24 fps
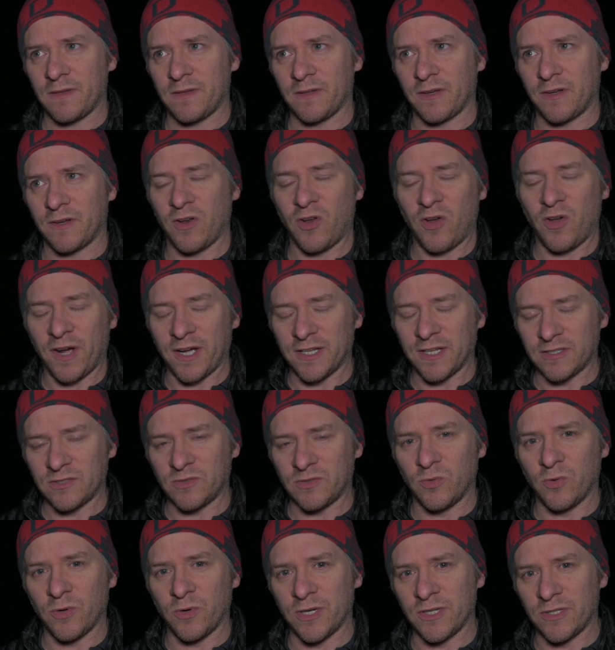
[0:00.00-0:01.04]
the clients
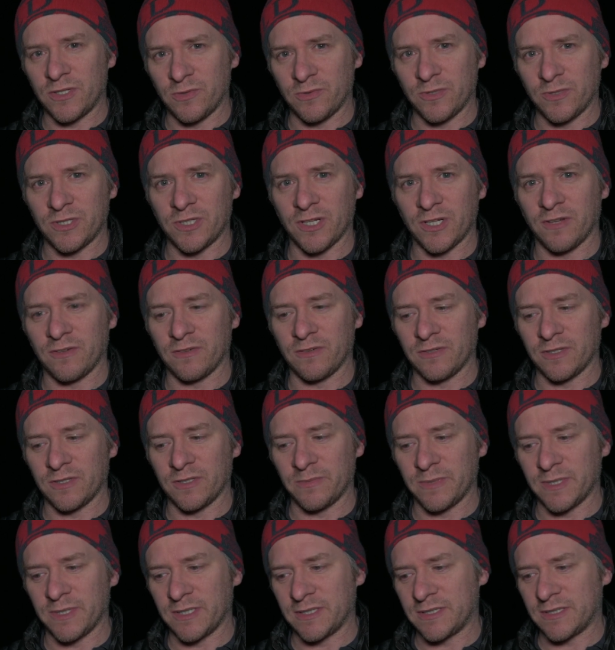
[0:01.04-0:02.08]
talking to each other a
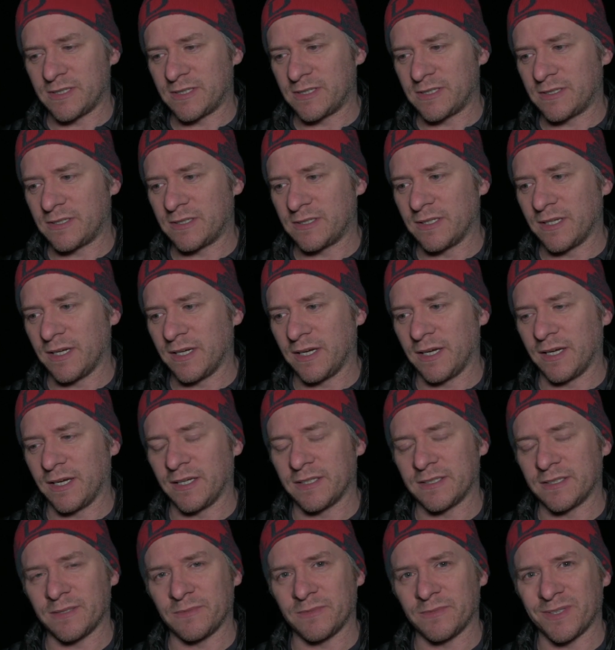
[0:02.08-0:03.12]
little bit
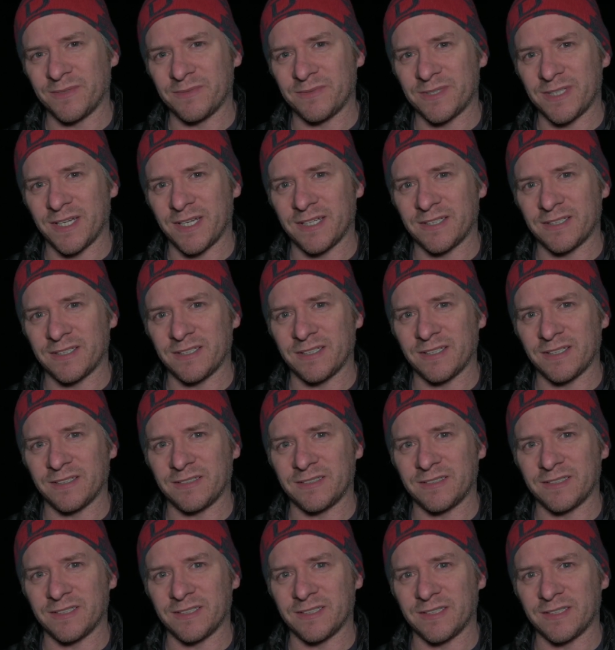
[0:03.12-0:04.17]
uh, sometimes takes it
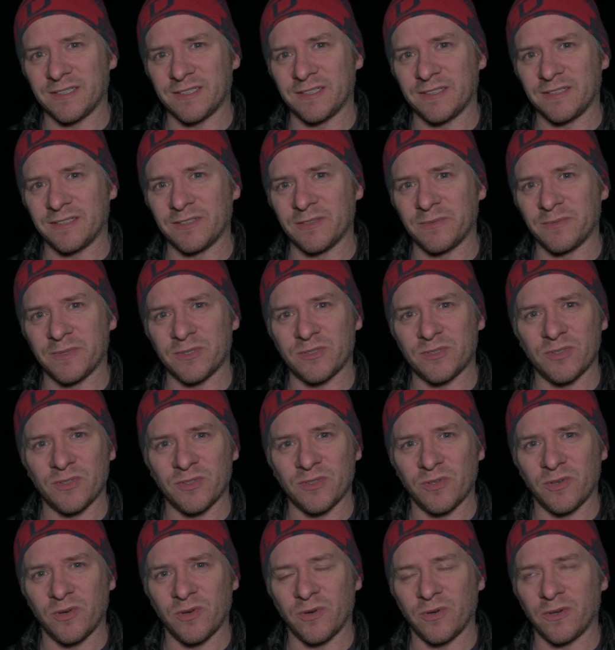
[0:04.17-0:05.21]
a little bit
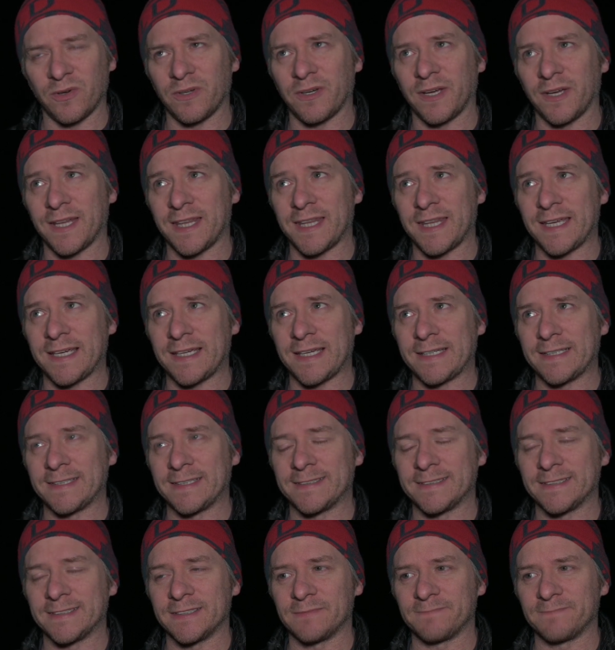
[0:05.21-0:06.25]
too long, I think.
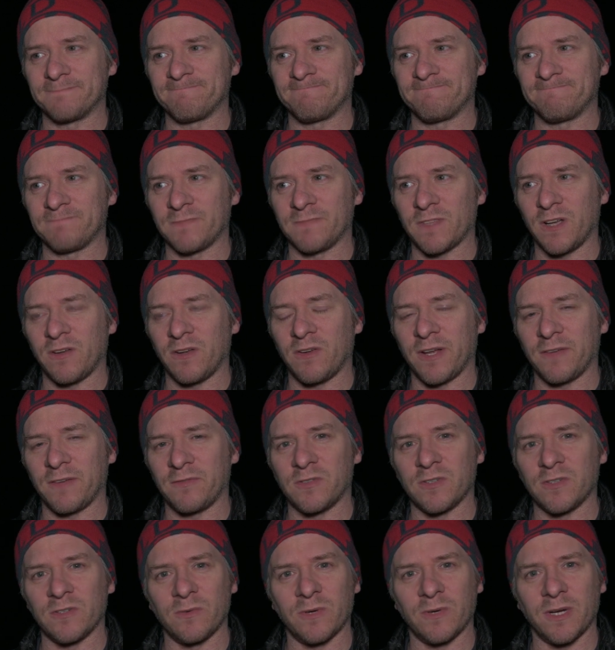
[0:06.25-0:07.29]
I'll have
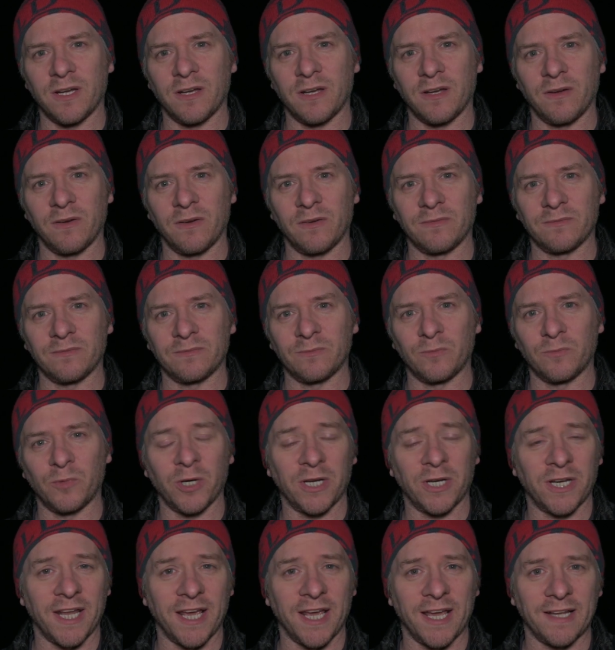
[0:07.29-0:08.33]
to uh,
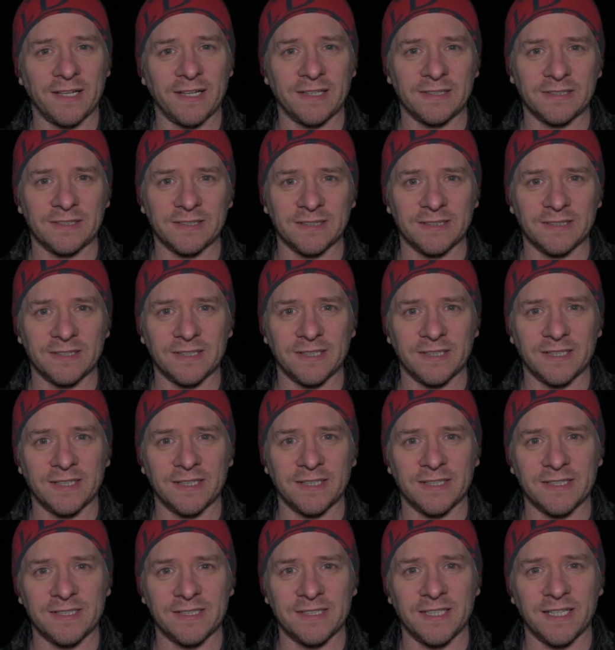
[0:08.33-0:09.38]
work it out and,
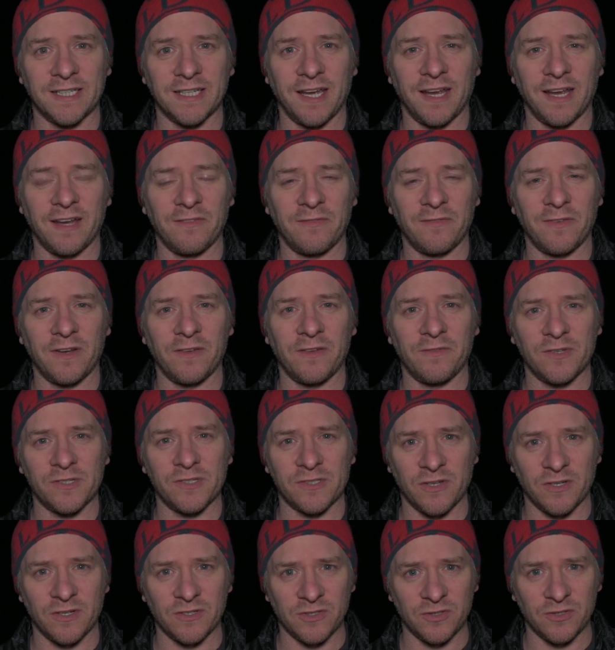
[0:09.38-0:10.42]
and, see. And if any of you
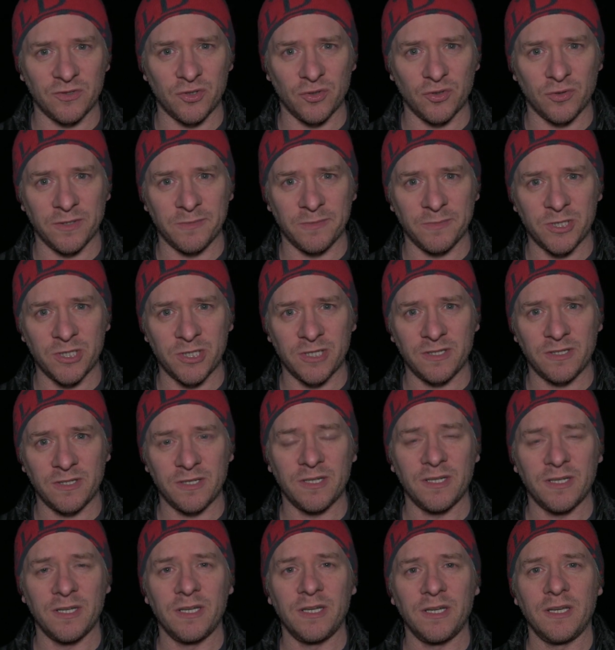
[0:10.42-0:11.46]
guys do dual imaging
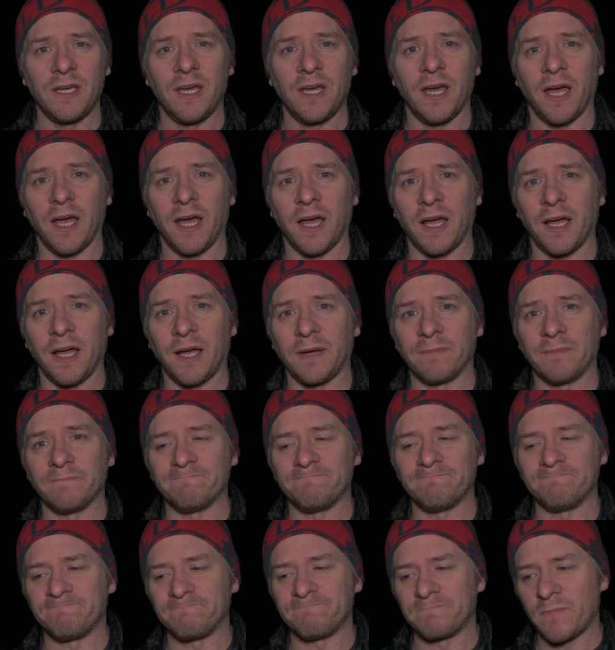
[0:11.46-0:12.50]

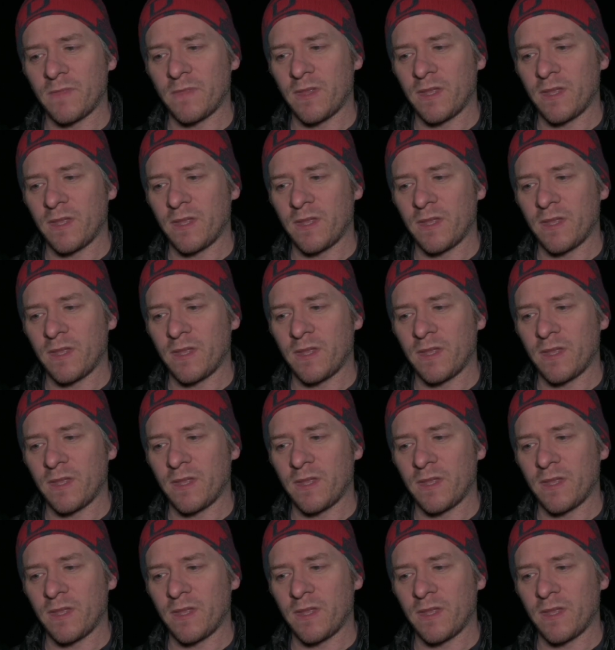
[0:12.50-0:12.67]
um,